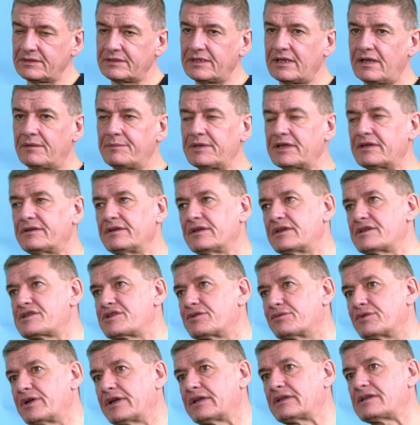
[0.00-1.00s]
Yeah, I mean, I think
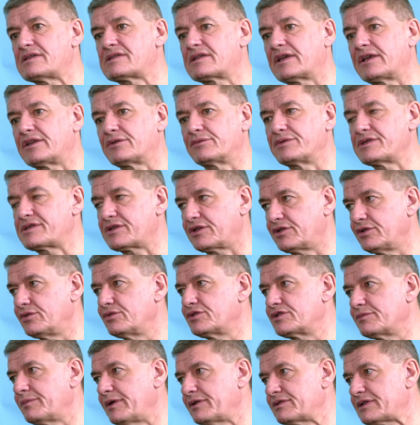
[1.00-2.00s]
as you rightly say, there is a
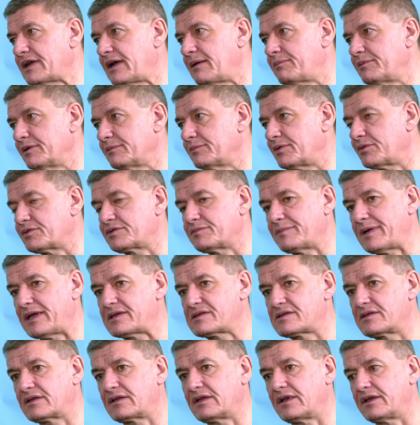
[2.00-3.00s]
huge amount happening both
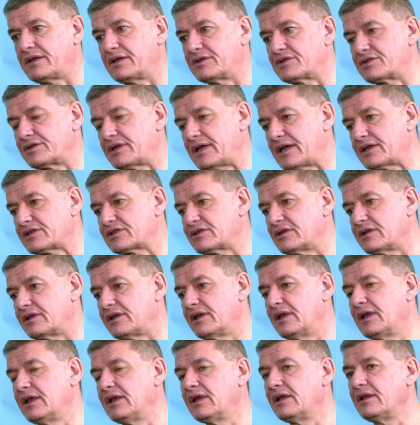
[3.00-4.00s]
domestically and
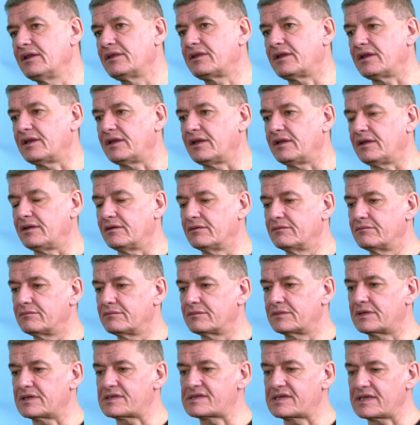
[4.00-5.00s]
internationally. The
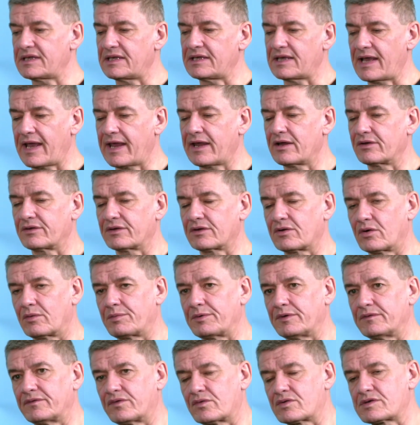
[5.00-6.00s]
CEA, or the
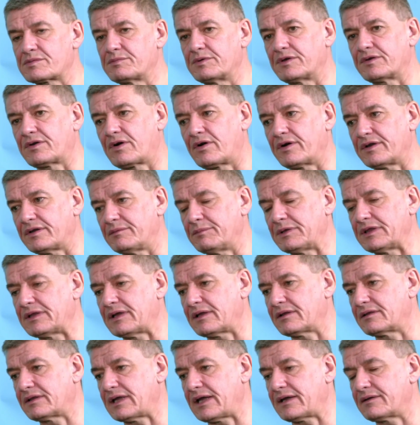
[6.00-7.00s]
Corporate Enforcement Authority, I mean,
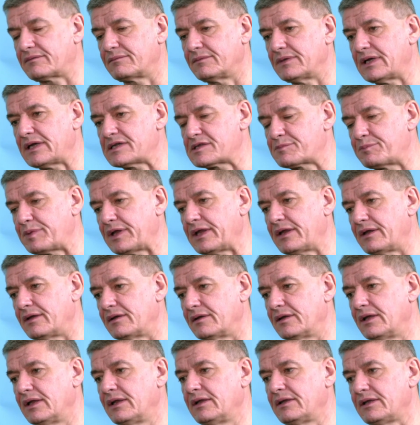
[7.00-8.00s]
that has
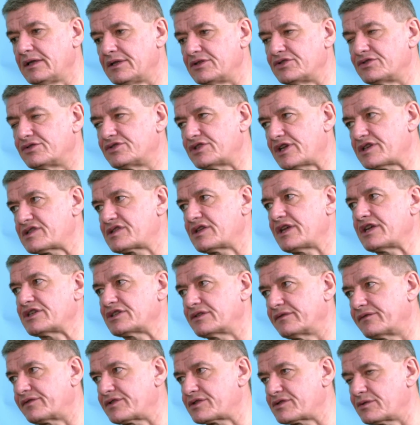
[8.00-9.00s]
been in
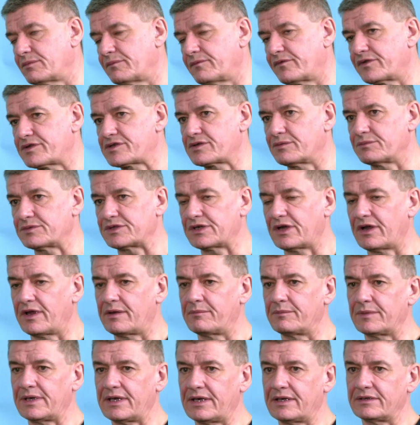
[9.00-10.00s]
gestation for some
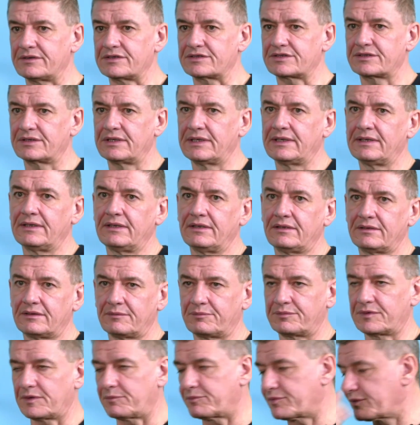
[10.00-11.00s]
time, and
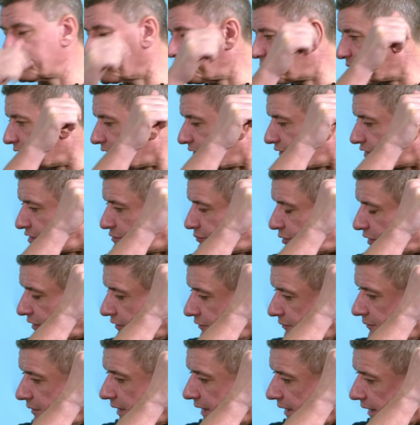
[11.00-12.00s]
the previous
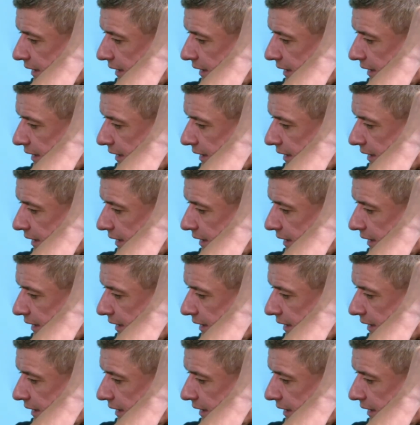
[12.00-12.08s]
bill